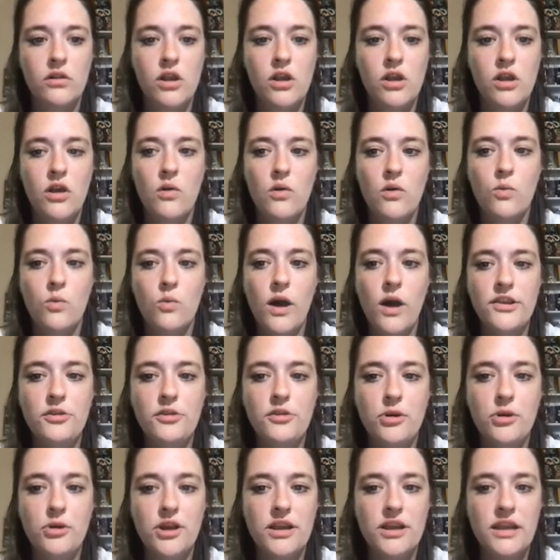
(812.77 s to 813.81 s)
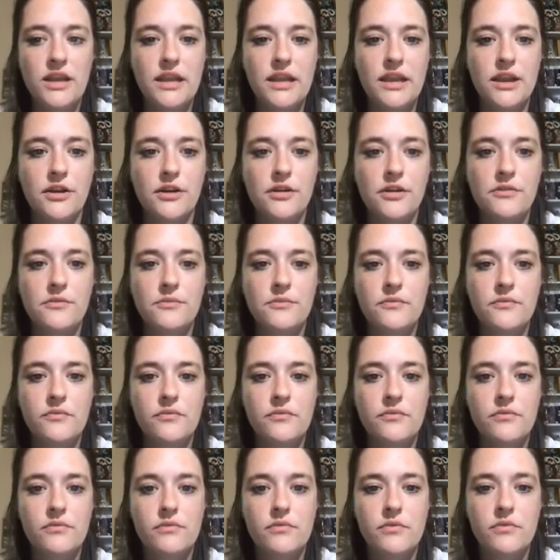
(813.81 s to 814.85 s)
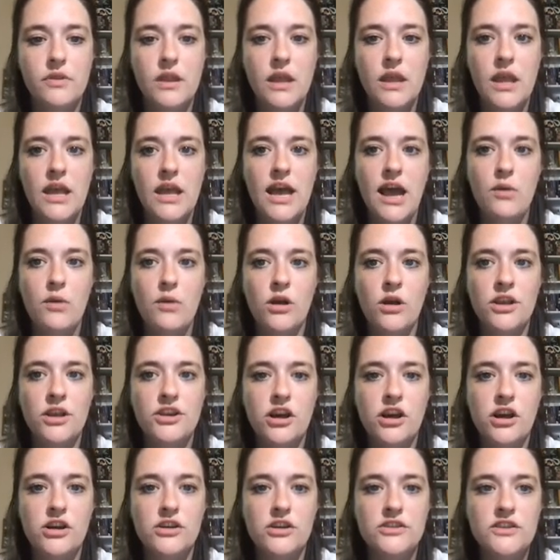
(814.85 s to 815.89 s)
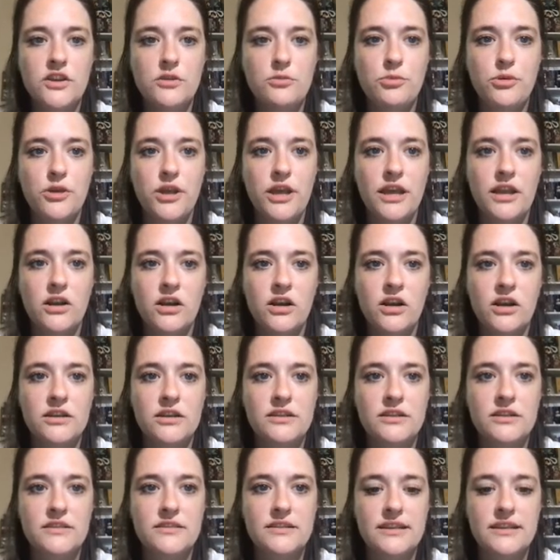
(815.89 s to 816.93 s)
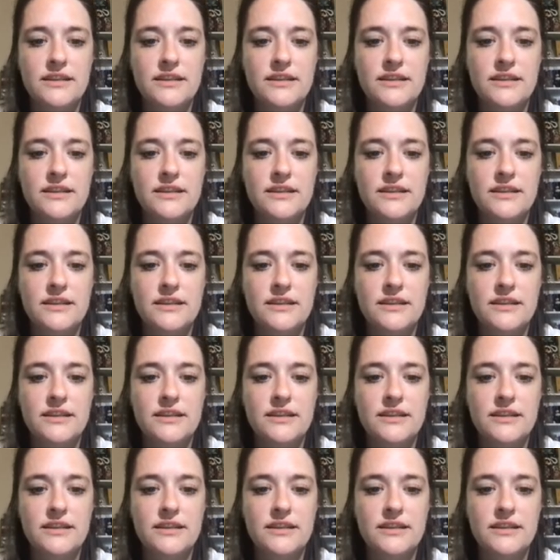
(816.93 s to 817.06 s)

What you put here, I want you to also put on the